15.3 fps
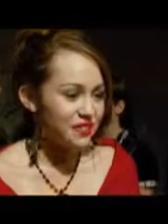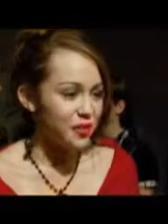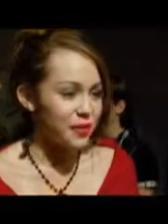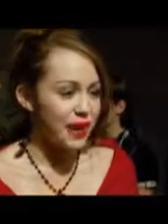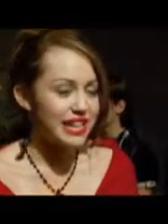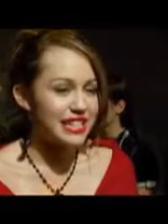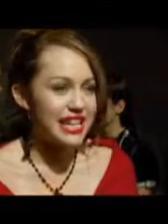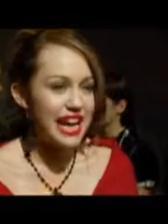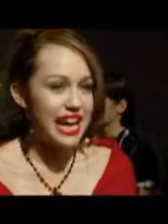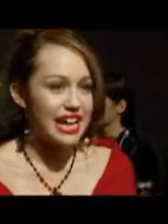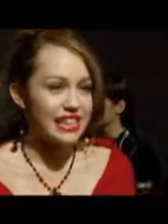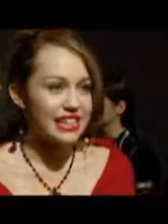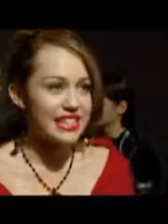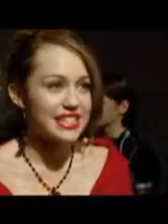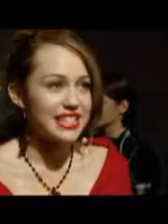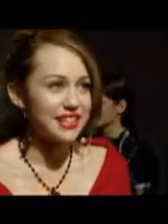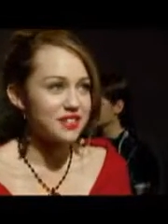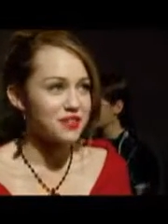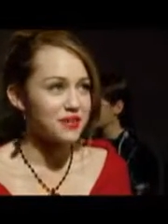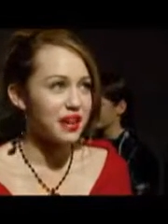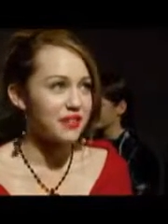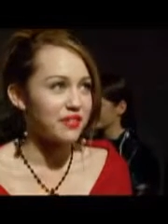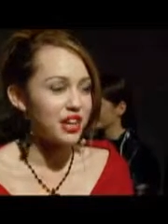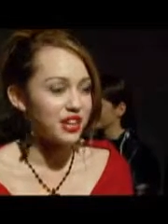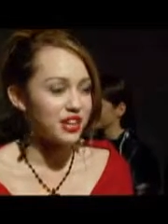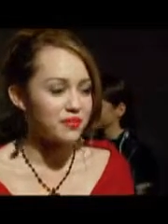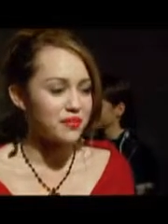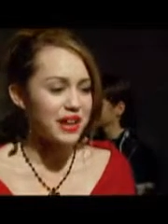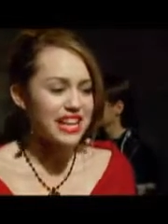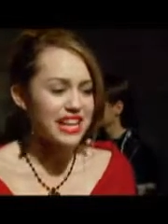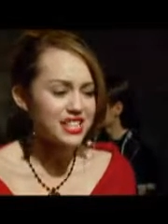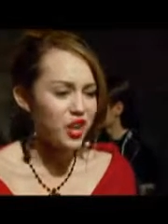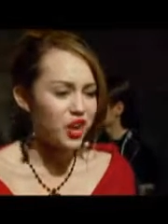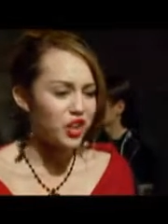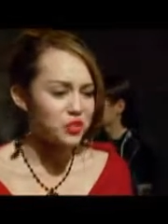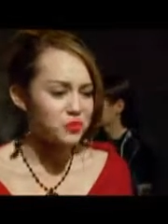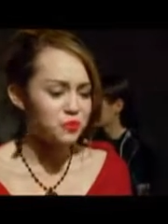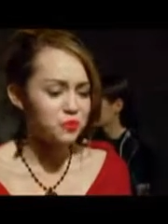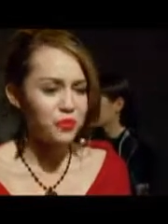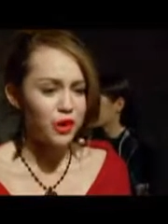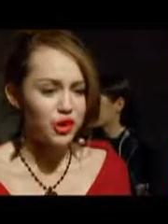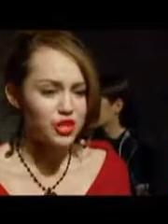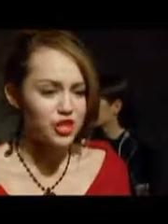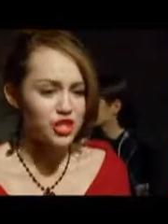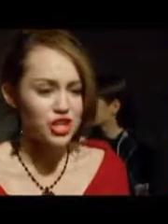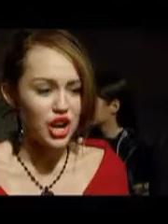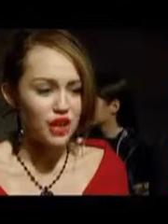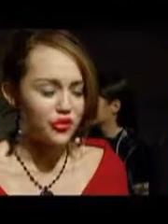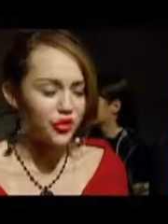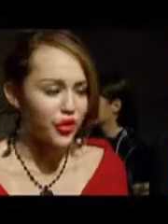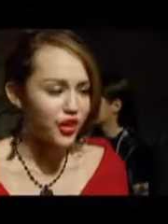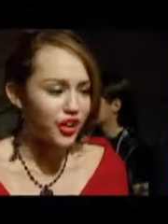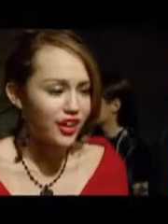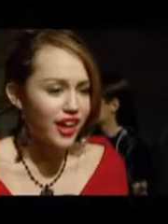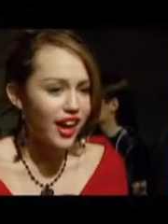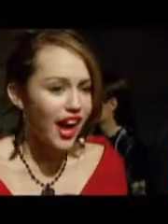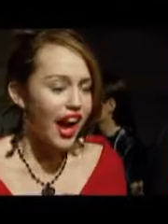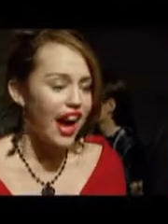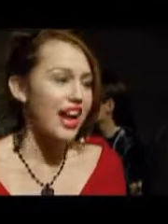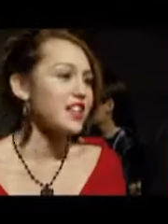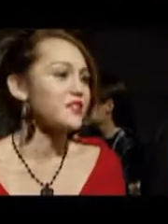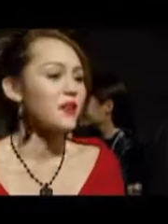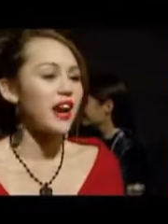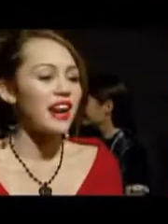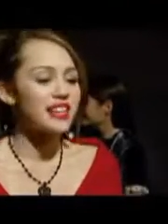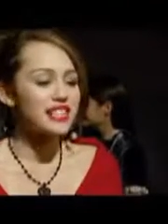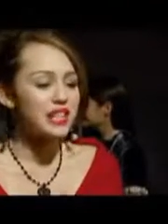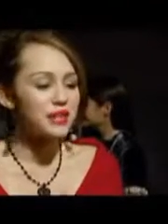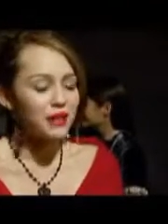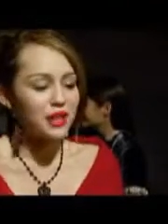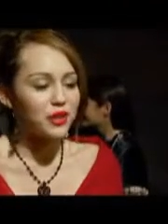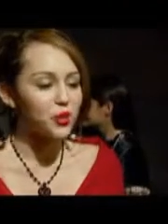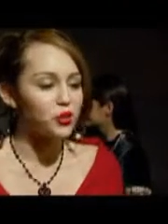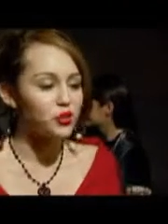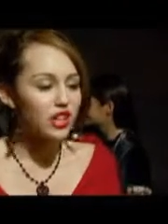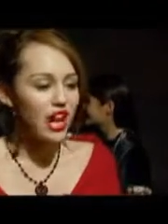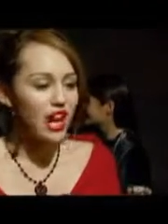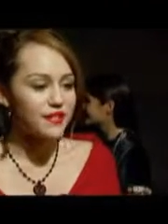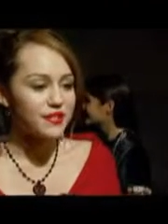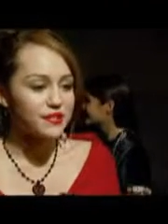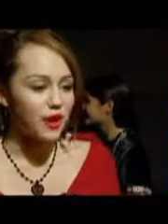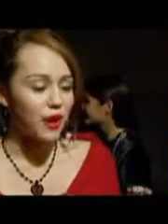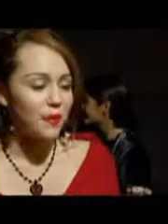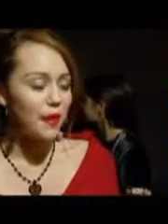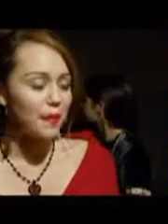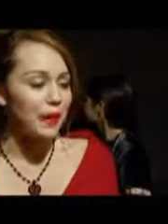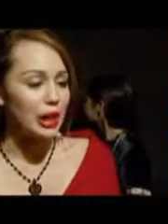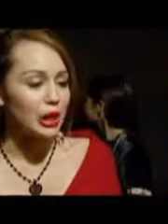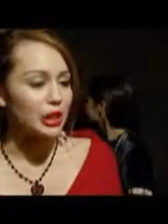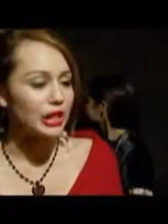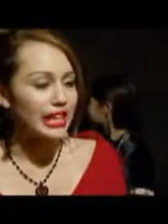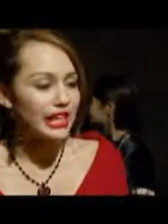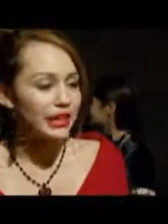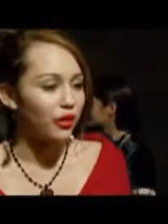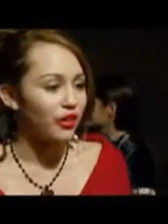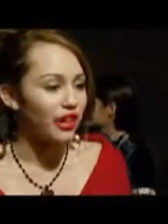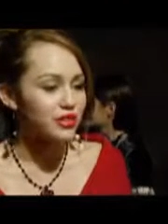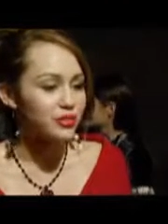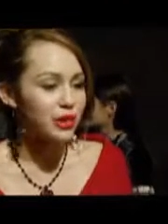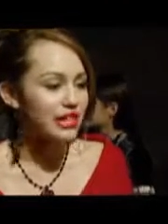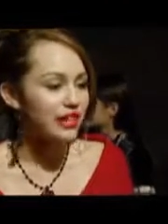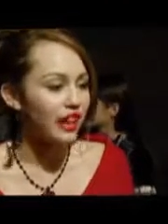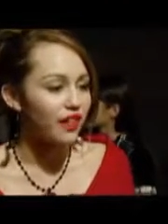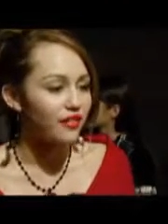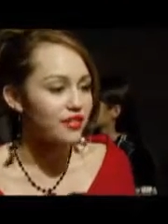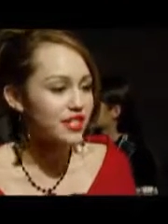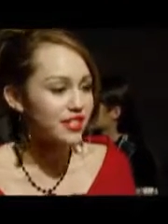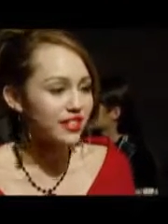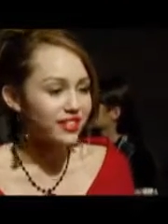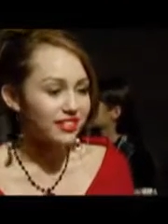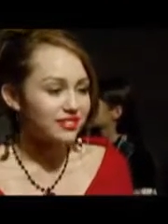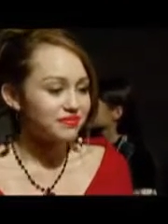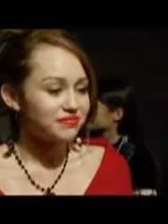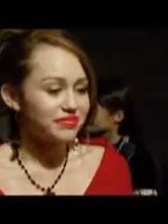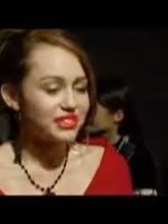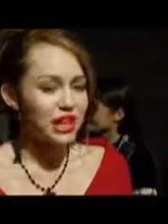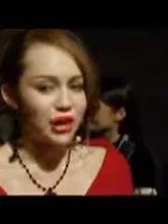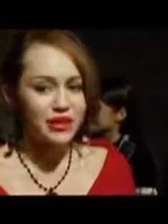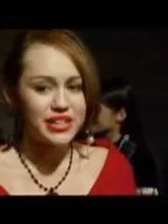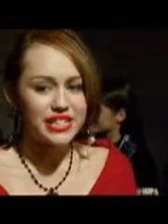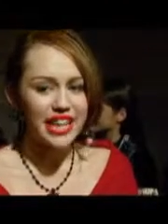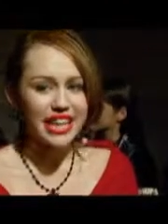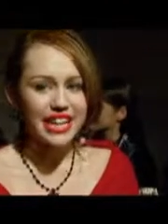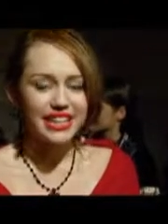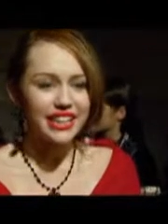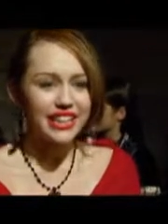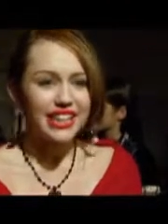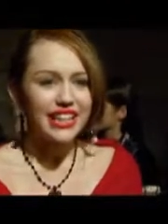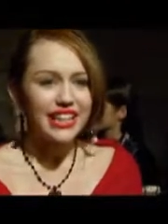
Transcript: For my dad, let's think of something I've gotten good. My dad's the hardest person to shop for. I swear, I just get him like cool cuffs from American Eagle. That's what he loves. So he's like,